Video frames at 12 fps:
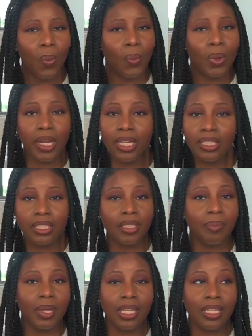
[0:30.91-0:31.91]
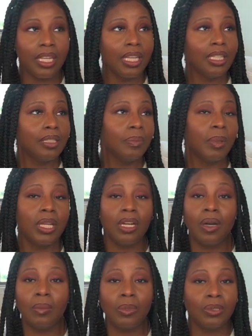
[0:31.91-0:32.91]
where has she been? It's been
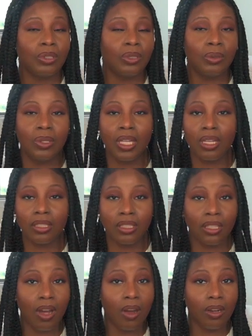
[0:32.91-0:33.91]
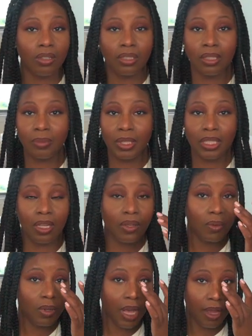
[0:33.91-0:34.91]
almost 2 years, y'all. Let me tell
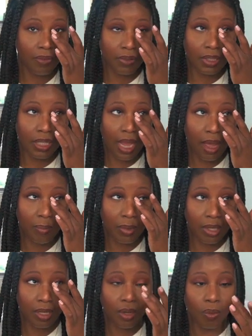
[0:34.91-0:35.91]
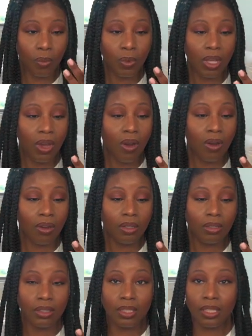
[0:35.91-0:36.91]
you, life has happened. We
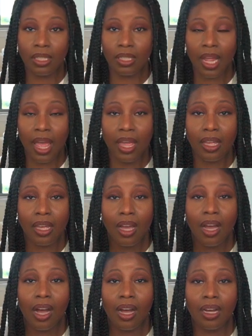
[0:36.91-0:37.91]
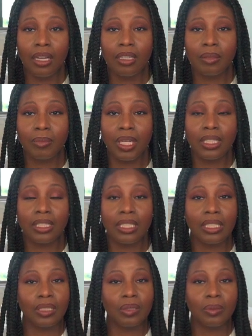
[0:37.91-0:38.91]
all seen that. I took
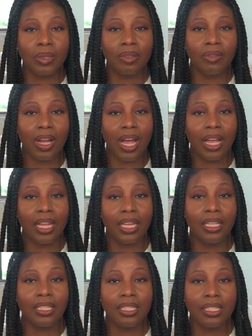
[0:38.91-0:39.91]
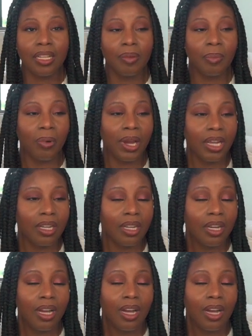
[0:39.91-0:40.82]
a little bit of a hiatus, a break,